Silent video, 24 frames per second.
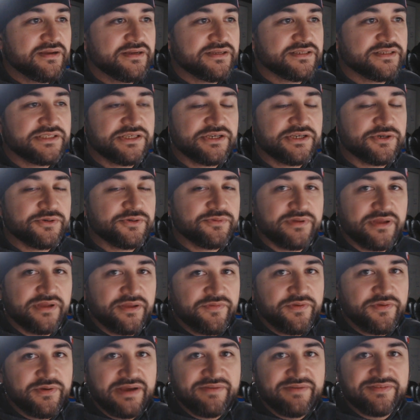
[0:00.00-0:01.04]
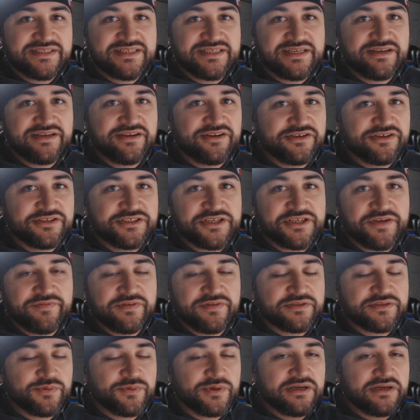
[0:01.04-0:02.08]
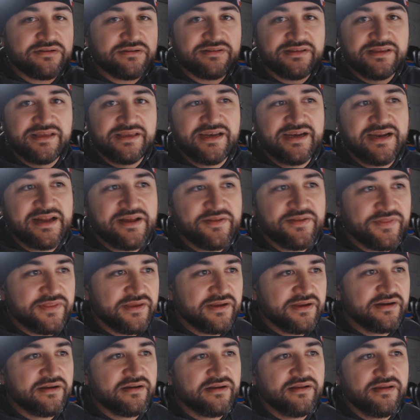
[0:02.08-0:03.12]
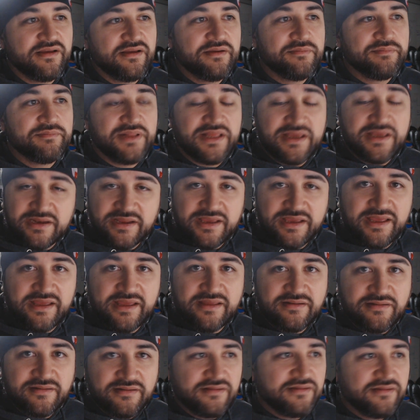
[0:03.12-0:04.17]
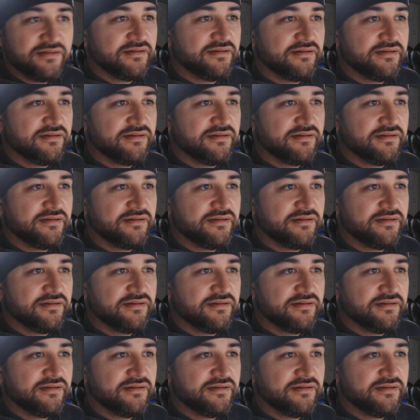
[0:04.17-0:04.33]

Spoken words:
So if you have it sitting on your shelf as well, get it out there, play it again.